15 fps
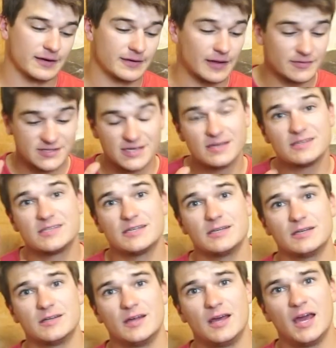Now let's get
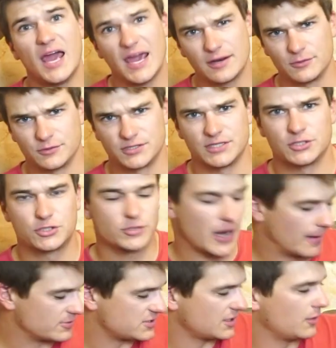into handles and
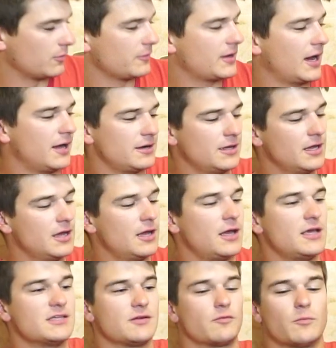straps. Now we've got
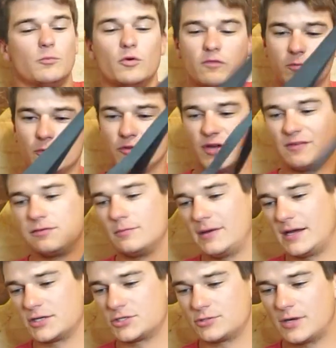is a removable duffel bag
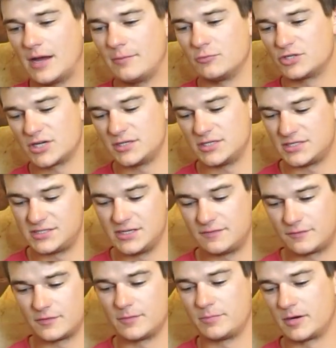strap, which I just did for
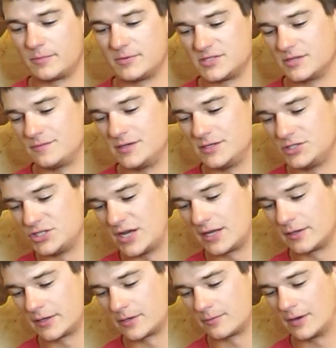the purpose of it
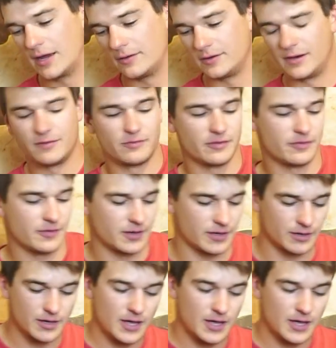jangling around and everything.